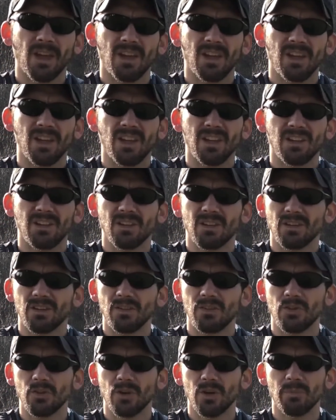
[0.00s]
in
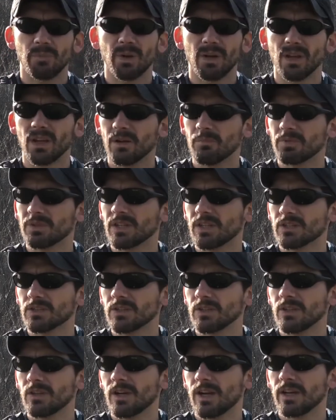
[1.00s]
Europe and
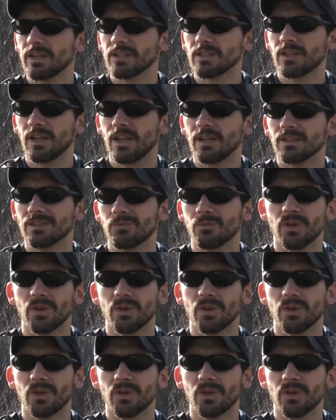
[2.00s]
potentially the United States.